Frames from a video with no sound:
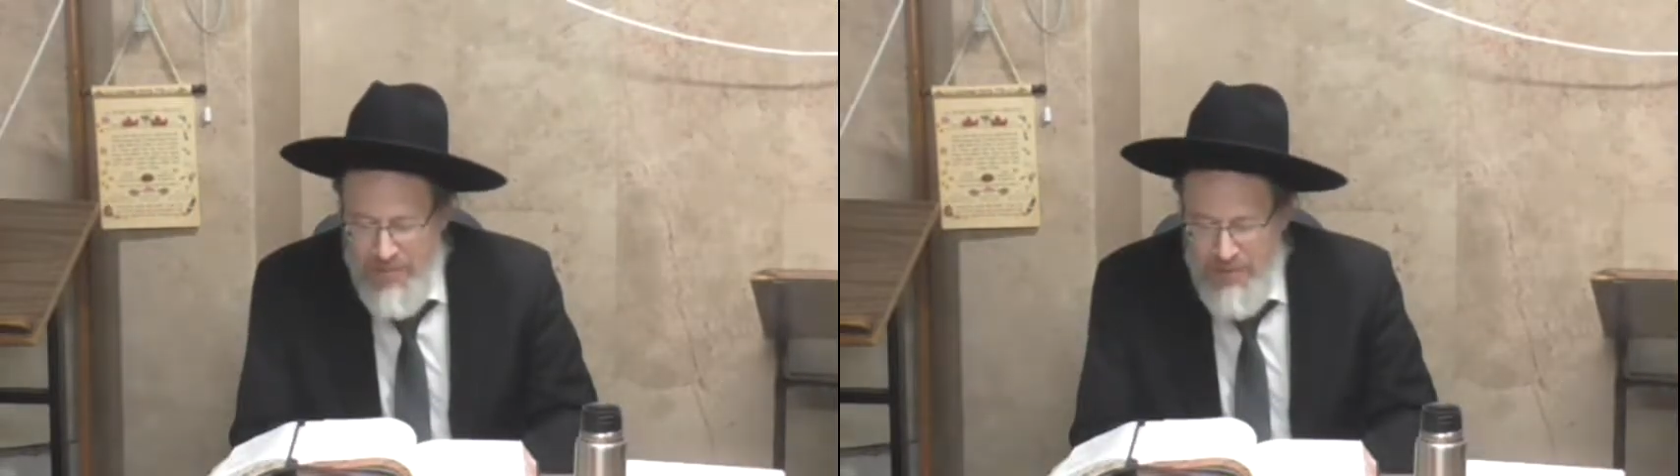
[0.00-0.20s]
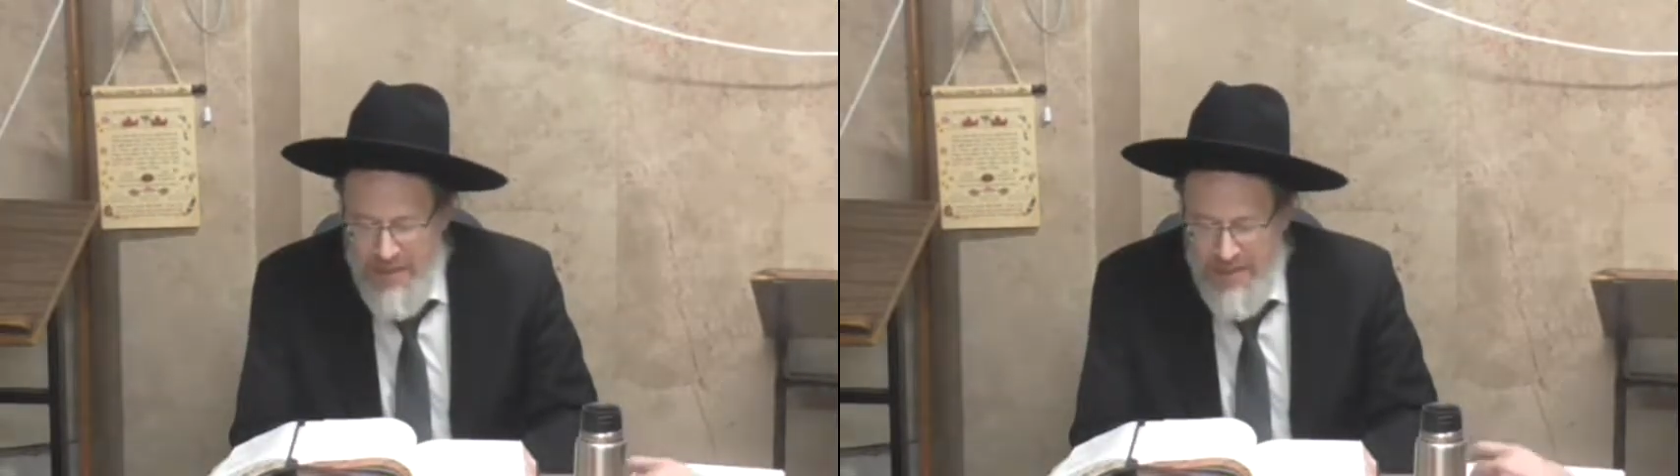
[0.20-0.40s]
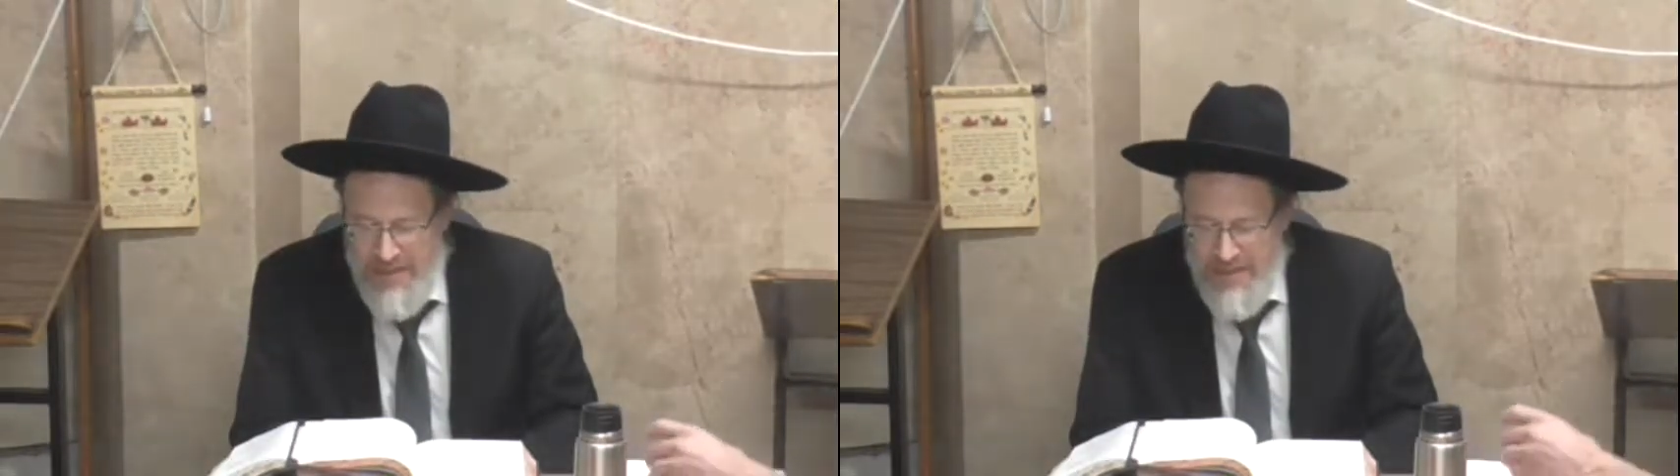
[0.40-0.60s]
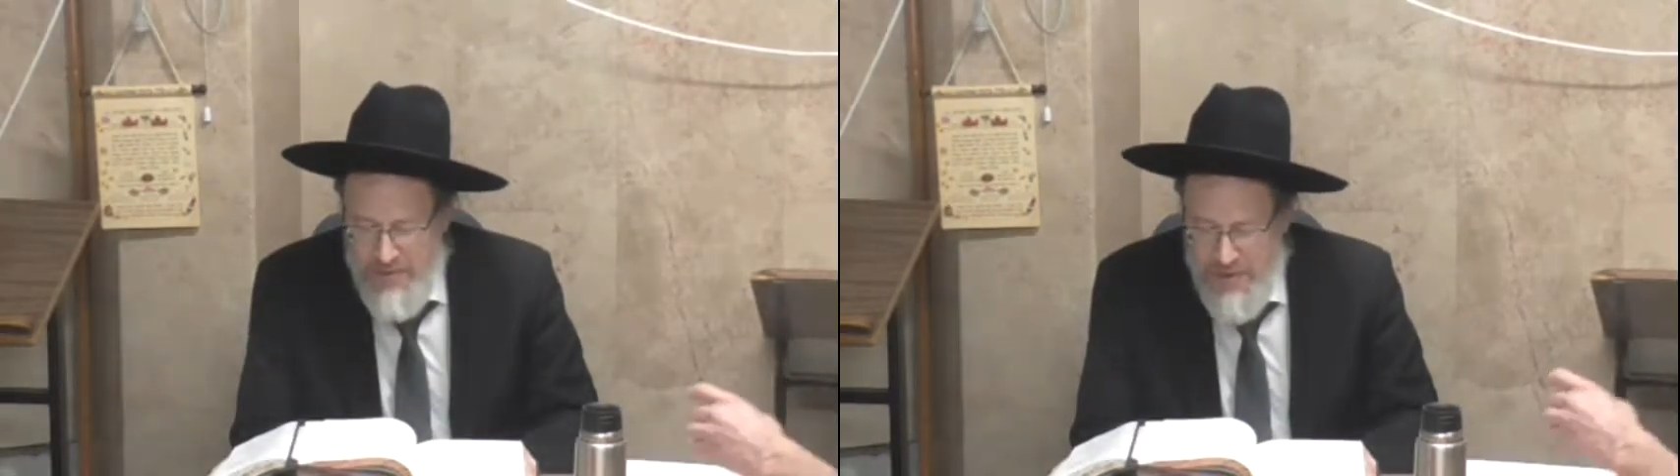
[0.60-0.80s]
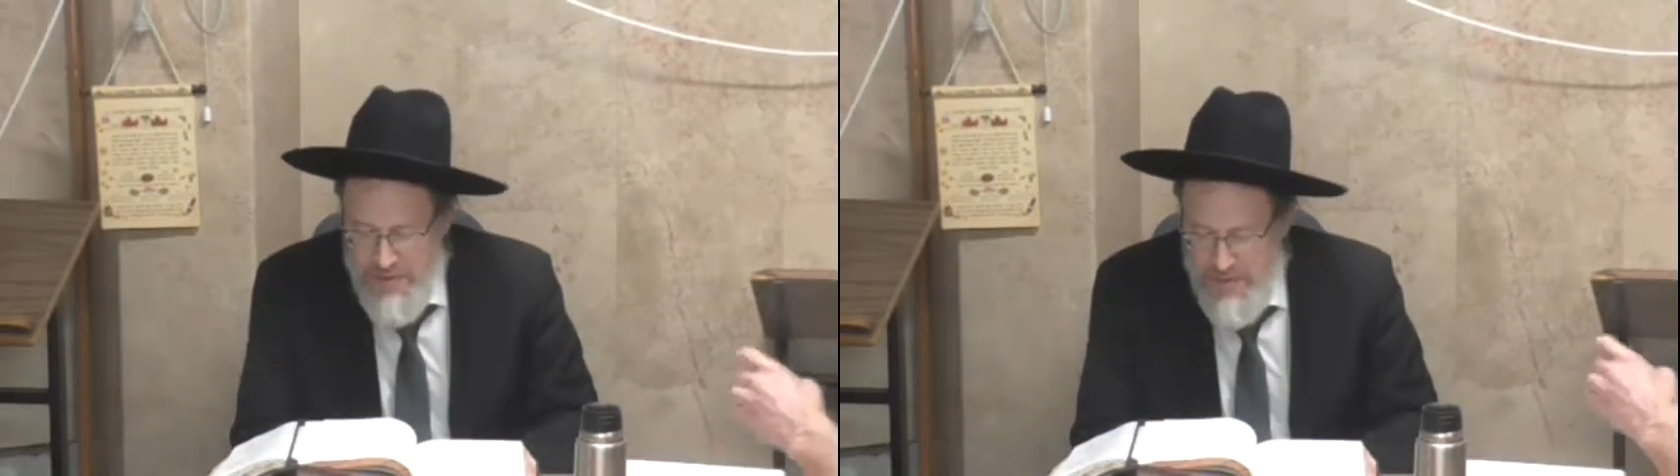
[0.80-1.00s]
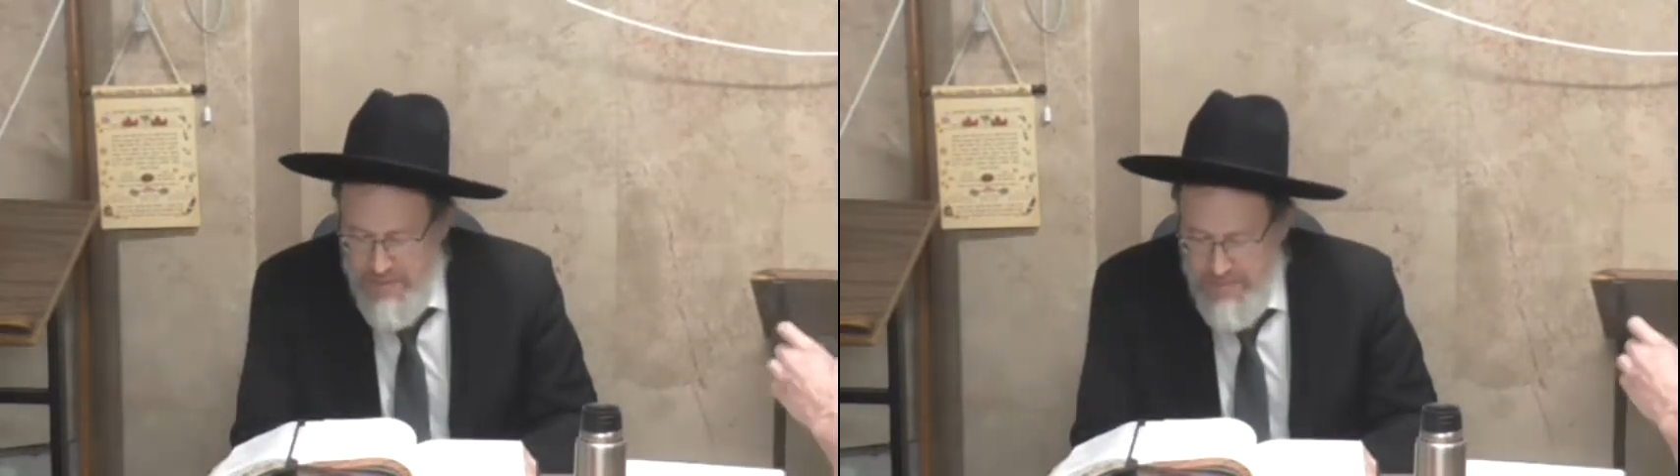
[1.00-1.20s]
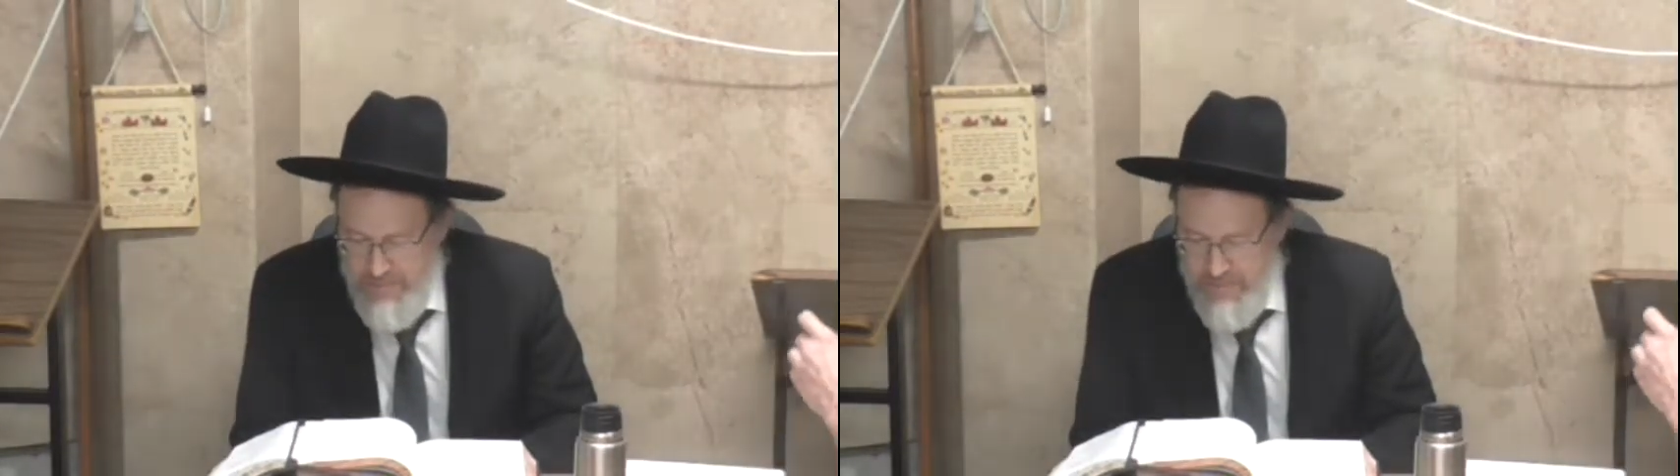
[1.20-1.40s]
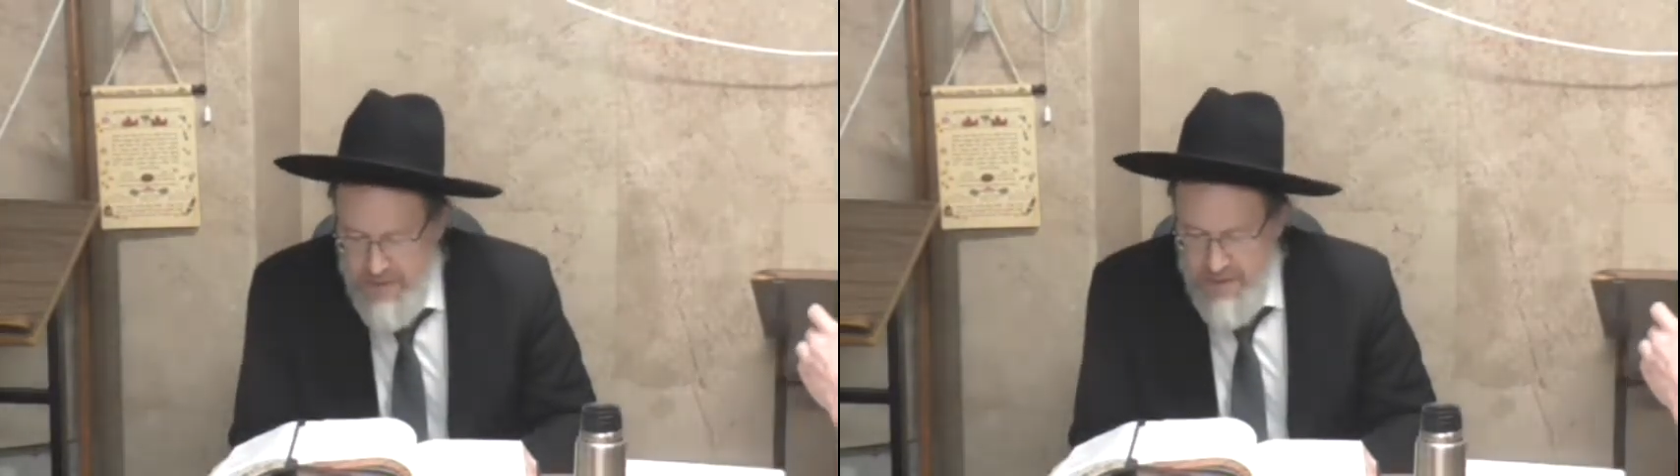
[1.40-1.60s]
are blessing us with.
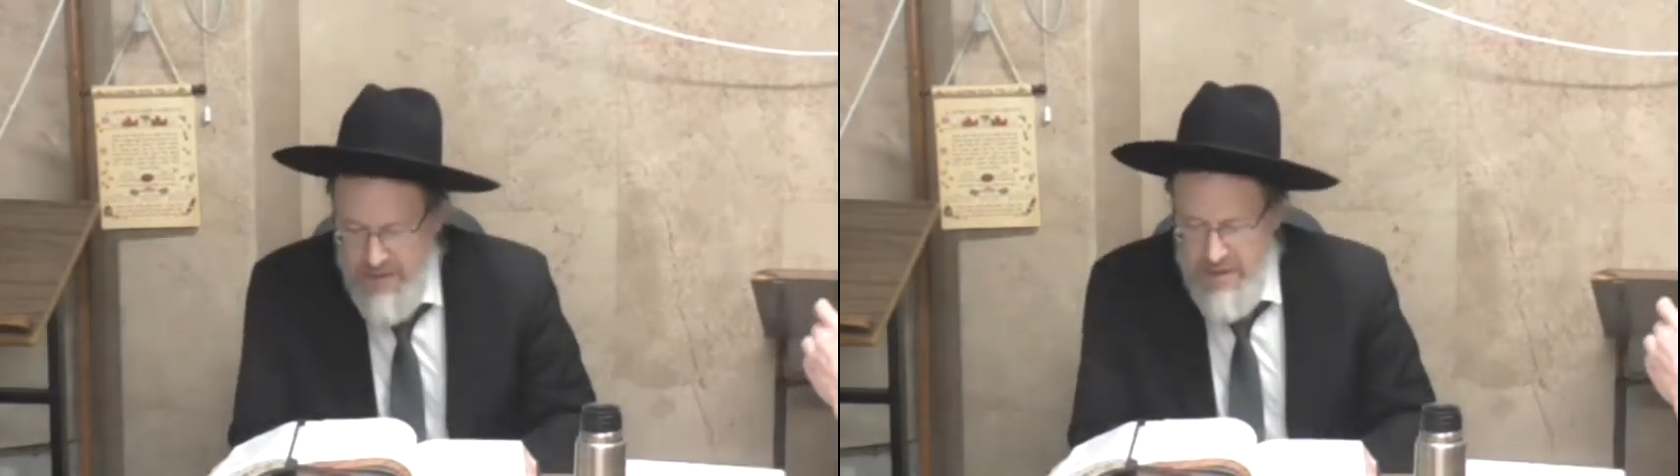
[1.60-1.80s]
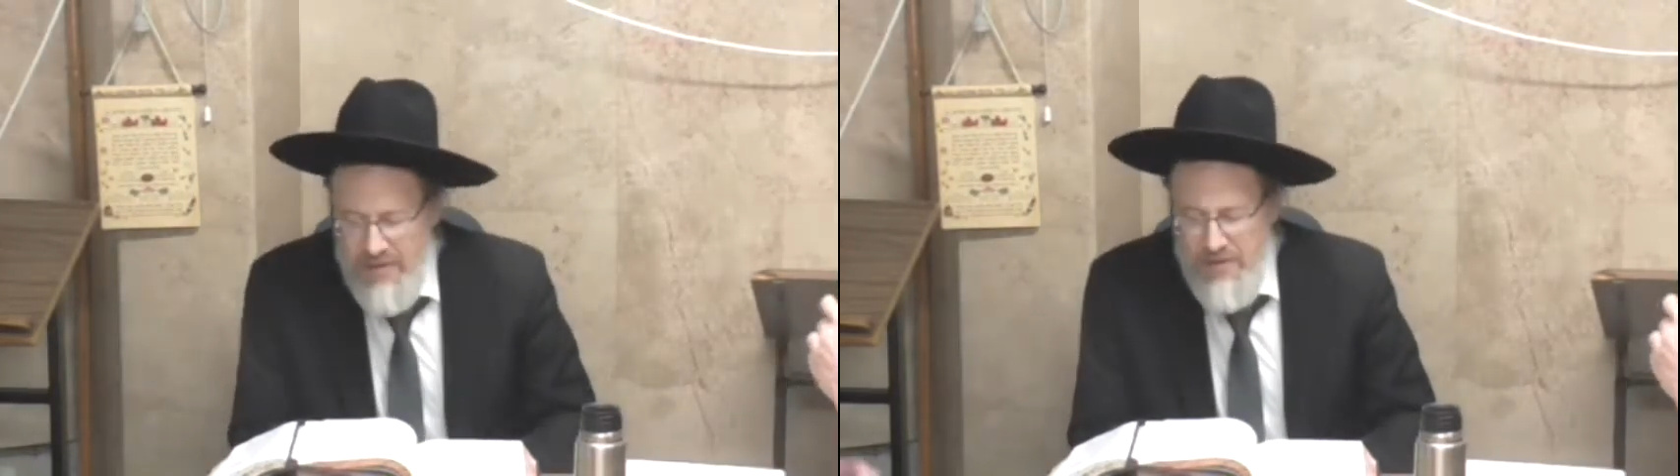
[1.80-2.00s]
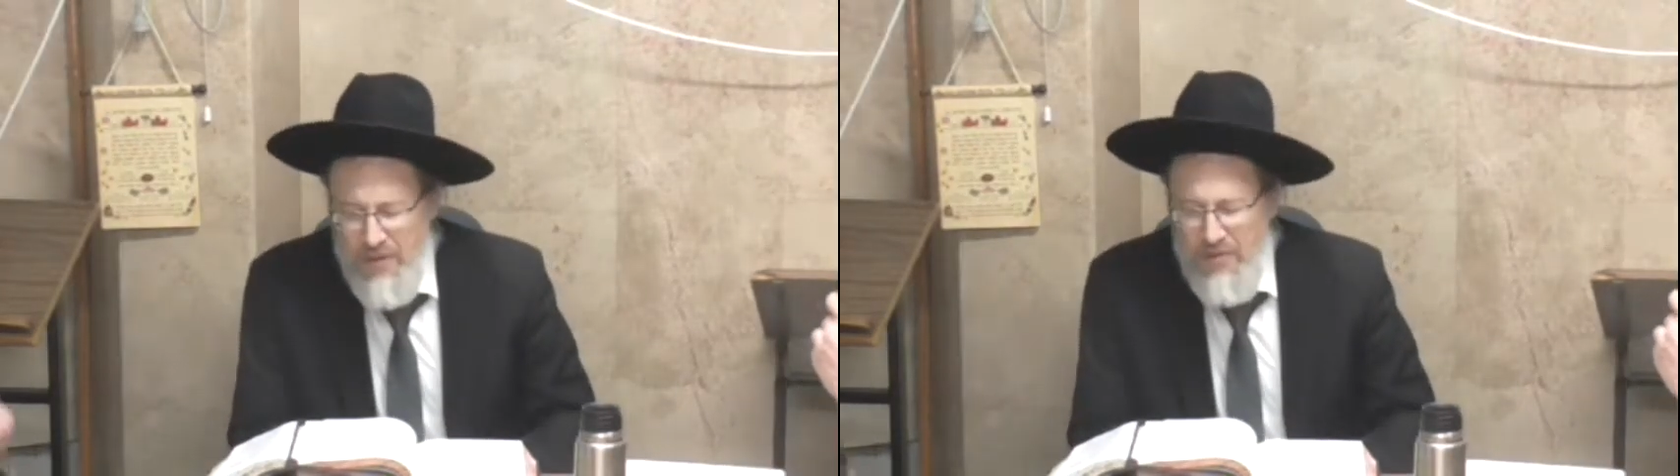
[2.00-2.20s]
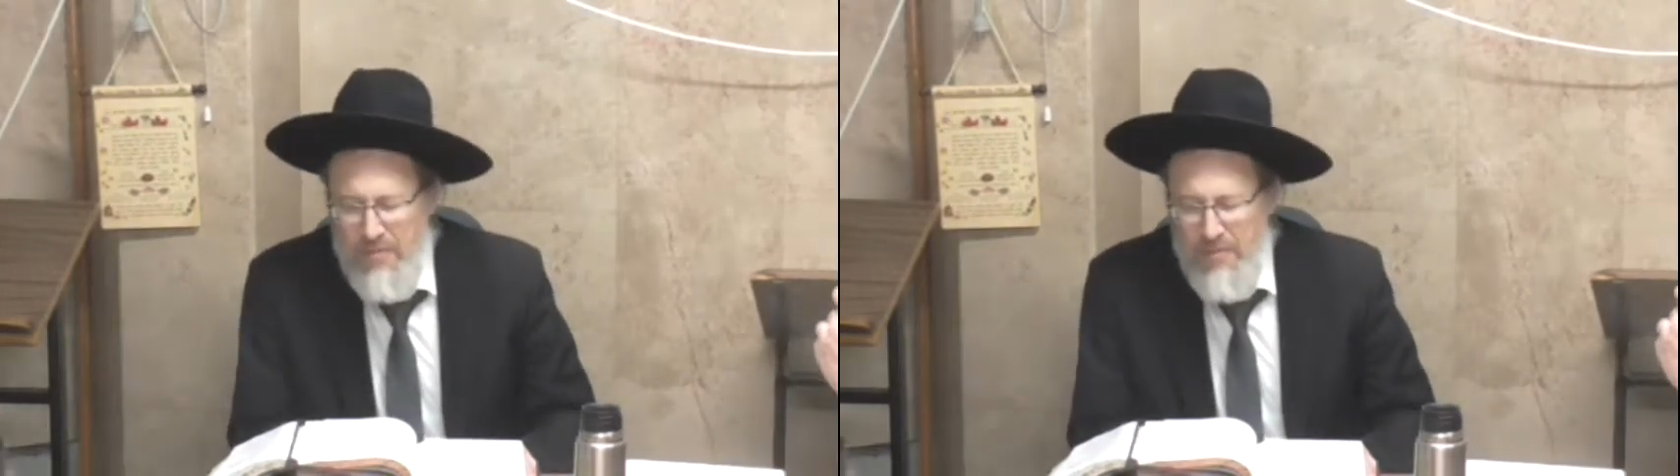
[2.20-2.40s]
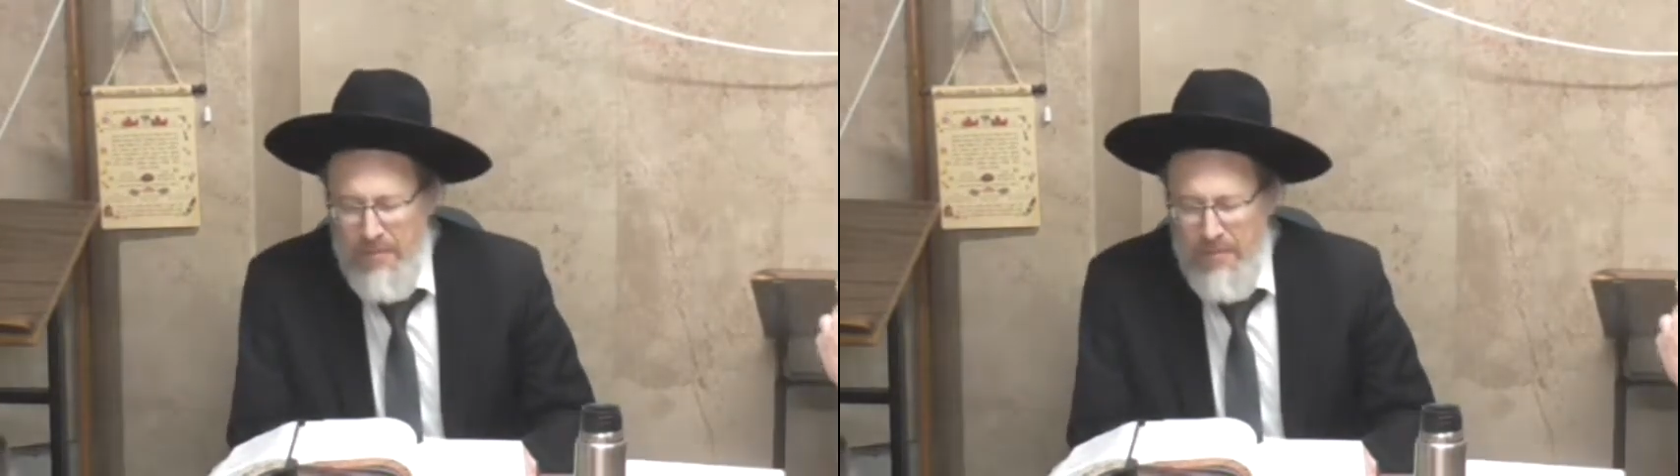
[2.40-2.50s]
So